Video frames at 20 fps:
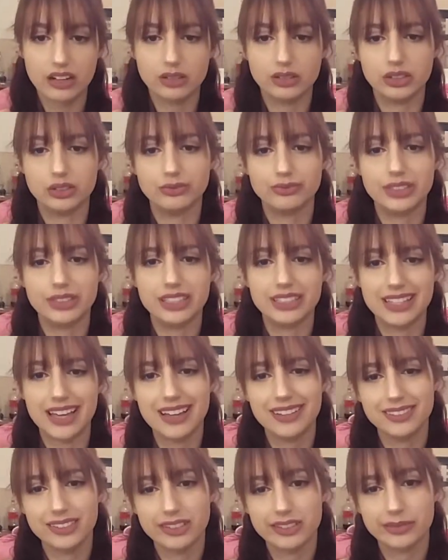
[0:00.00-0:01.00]
don't know,
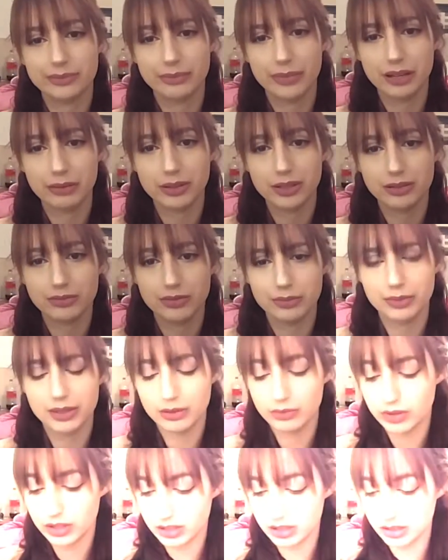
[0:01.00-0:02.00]
intense, maybe would be the word